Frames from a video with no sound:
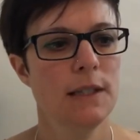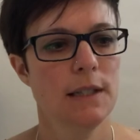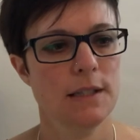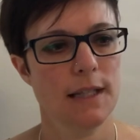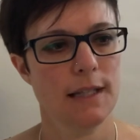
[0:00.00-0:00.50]

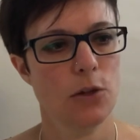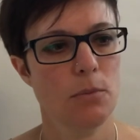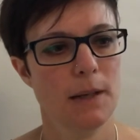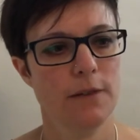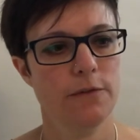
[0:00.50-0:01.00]
So that
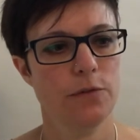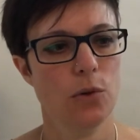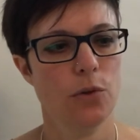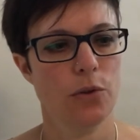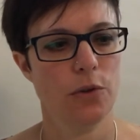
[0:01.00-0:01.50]
compound
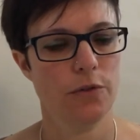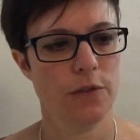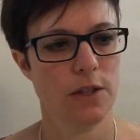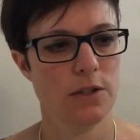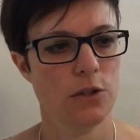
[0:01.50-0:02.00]
fourth on the
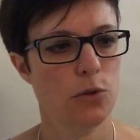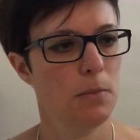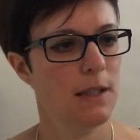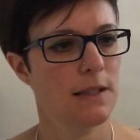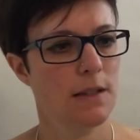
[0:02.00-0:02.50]
first two
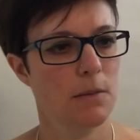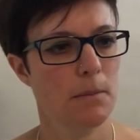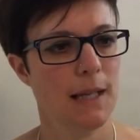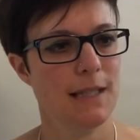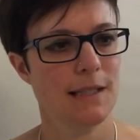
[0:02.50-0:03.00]
beats of the
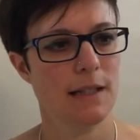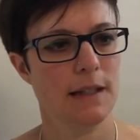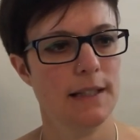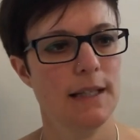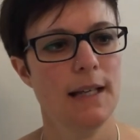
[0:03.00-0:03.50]
bass
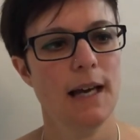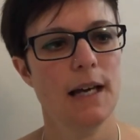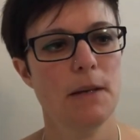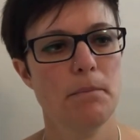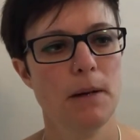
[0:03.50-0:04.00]
line.
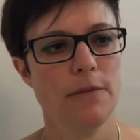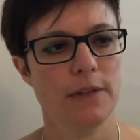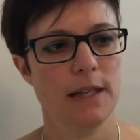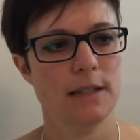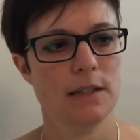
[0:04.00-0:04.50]
And above
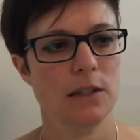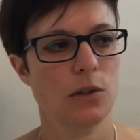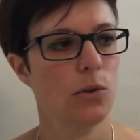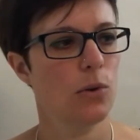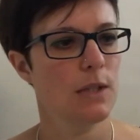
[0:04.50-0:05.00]
it, the
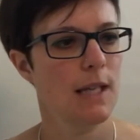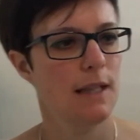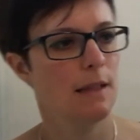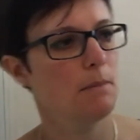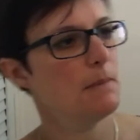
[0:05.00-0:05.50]
chord
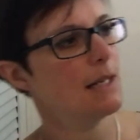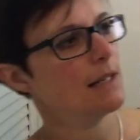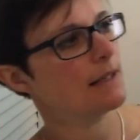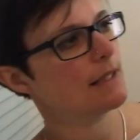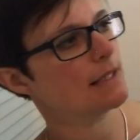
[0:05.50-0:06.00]
in the
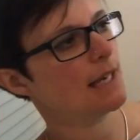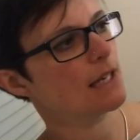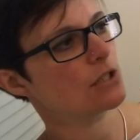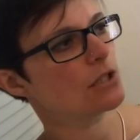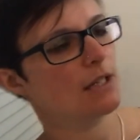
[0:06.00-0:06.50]
middle of the
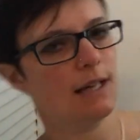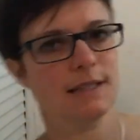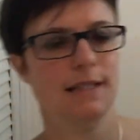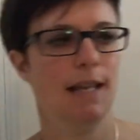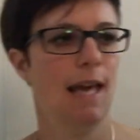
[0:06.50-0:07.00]
texture
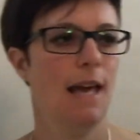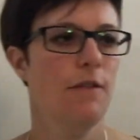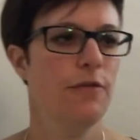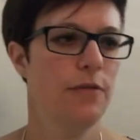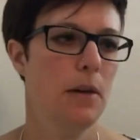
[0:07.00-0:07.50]
has an
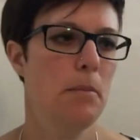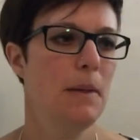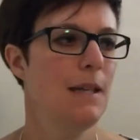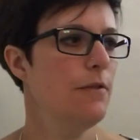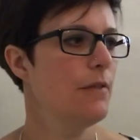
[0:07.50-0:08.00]
F, a
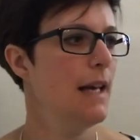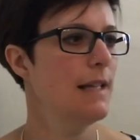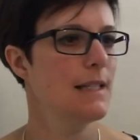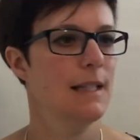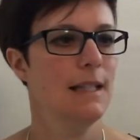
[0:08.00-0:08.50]
B
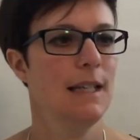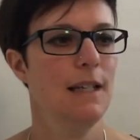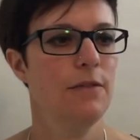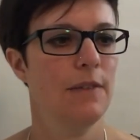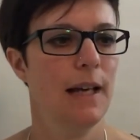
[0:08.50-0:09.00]
flat and an
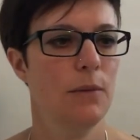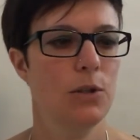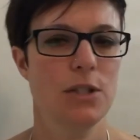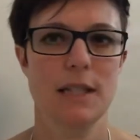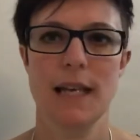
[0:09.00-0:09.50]
E flat,
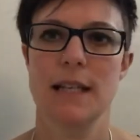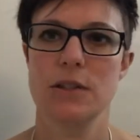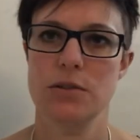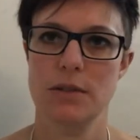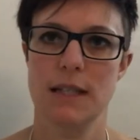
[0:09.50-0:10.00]
which again
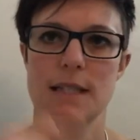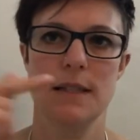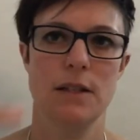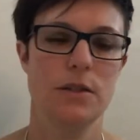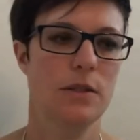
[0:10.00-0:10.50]
is
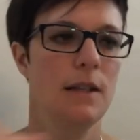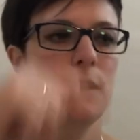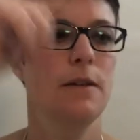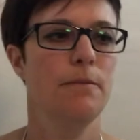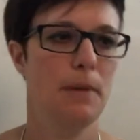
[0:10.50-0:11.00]
creating those
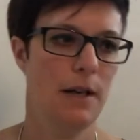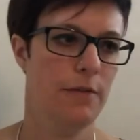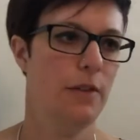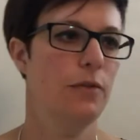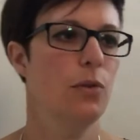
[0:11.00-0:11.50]

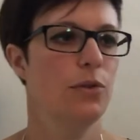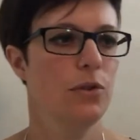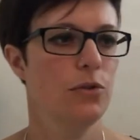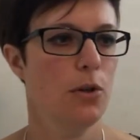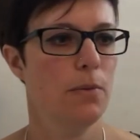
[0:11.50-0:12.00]
perfect
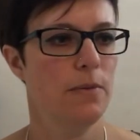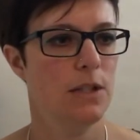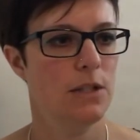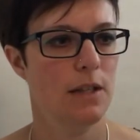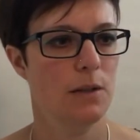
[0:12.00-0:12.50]
fourths on top of
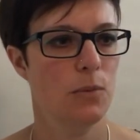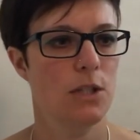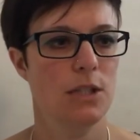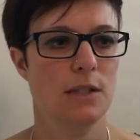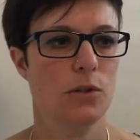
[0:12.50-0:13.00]
each other,
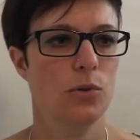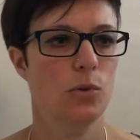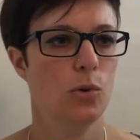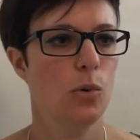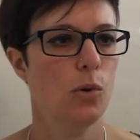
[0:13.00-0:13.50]
which is
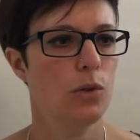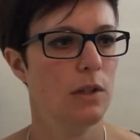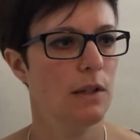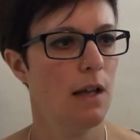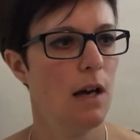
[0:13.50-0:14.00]
called
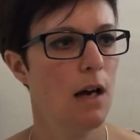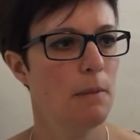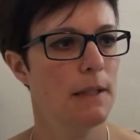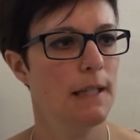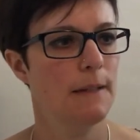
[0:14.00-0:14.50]
quartal
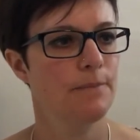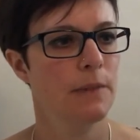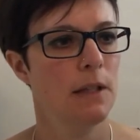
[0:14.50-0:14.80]
harmony.